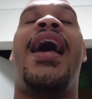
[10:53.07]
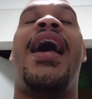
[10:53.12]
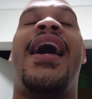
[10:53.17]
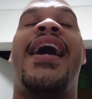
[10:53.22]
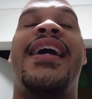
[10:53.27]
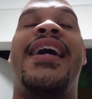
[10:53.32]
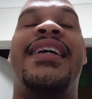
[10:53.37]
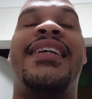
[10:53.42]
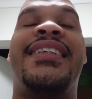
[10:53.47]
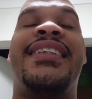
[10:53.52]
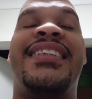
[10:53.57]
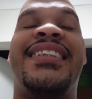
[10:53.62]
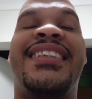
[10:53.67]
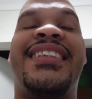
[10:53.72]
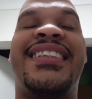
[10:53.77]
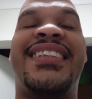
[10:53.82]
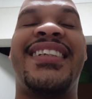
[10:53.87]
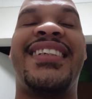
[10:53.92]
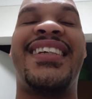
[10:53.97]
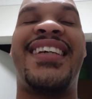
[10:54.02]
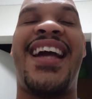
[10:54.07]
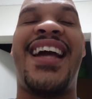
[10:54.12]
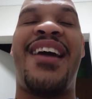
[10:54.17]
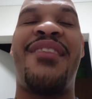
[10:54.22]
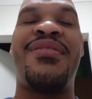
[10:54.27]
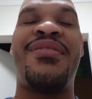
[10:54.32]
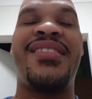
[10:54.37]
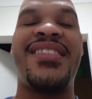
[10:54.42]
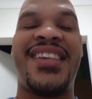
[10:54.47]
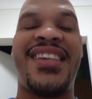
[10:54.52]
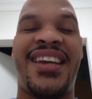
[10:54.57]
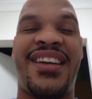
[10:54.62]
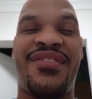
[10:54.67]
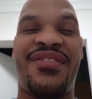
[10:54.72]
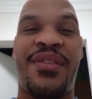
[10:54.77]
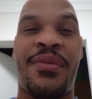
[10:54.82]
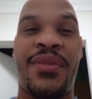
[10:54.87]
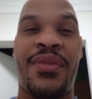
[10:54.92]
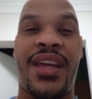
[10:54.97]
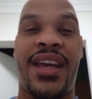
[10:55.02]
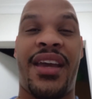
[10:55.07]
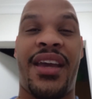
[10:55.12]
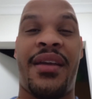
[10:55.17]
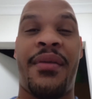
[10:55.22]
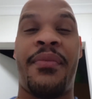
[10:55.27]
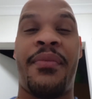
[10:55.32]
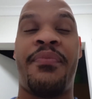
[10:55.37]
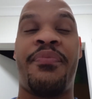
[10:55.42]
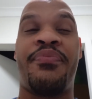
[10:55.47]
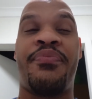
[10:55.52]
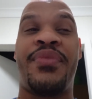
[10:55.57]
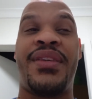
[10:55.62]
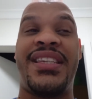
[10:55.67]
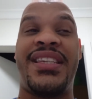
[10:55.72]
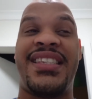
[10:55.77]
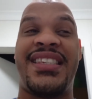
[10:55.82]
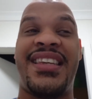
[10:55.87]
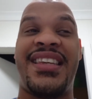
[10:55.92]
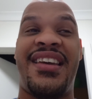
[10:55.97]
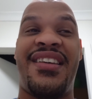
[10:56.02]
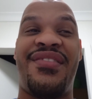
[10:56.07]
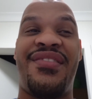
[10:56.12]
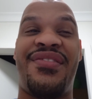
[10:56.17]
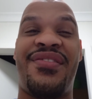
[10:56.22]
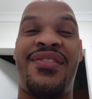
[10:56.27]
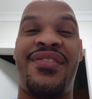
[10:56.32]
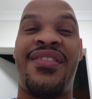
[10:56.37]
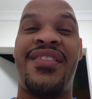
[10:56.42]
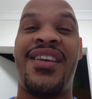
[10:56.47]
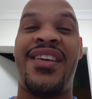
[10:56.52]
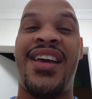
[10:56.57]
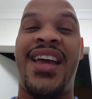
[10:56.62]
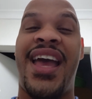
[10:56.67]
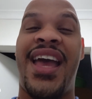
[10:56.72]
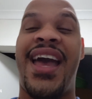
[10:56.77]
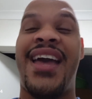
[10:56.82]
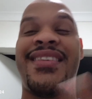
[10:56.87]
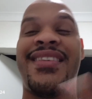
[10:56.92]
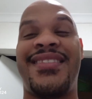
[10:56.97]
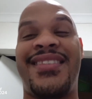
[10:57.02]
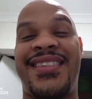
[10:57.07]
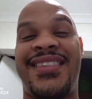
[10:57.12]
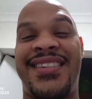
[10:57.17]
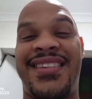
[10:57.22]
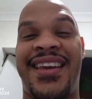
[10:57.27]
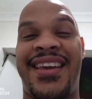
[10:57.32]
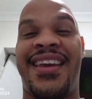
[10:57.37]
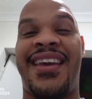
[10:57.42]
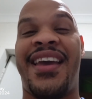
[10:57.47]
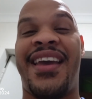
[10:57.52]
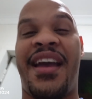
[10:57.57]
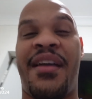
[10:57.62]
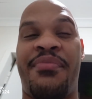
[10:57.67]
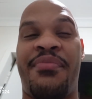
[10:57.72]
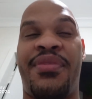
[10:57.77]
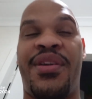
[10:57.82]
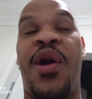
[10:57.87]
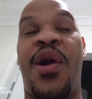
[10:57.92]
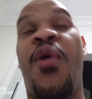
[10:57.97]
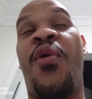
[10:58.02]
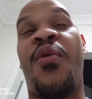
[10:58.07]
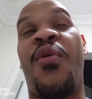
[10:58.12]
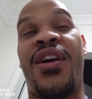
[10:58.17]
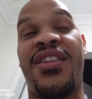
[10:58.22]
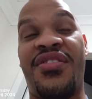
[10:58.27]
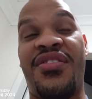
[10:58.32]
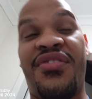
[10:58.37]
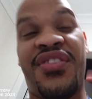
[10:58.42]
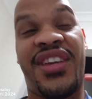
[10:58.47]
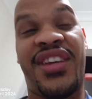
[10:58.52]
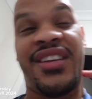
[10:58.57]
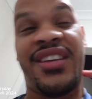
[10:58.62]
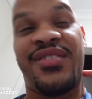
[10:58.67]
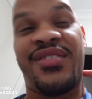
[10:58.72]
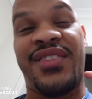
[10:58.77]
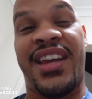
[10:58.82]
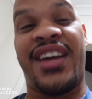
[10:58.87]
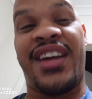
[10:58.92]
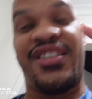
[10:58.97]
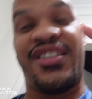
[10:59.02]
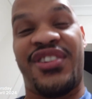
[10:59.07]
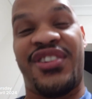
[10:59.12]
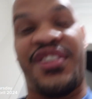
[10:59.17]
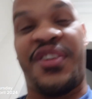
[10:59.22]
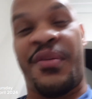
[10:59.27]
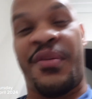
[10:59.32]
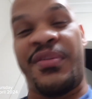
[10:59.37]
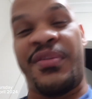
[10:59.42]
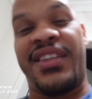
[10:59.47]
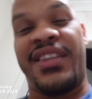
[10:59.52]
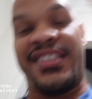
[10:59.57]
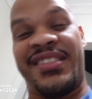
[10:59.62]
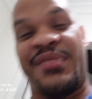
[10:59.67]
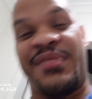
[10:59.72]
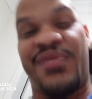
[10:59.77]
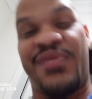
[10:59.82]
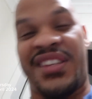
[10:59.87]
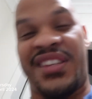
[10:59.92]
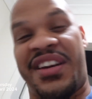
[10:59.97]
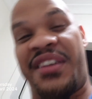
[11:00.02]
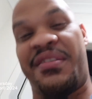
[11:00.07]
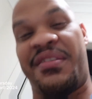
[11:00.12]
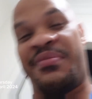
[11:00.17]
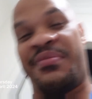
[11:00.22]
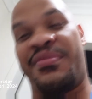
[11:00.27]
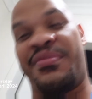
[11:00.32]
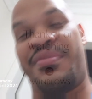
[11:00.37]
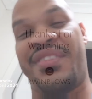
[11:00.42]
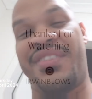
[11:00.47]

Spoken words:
And yeah, we'll take it from there. Be safe and stay happy. Oh, and don't forget to like, share, comment, and subscribe.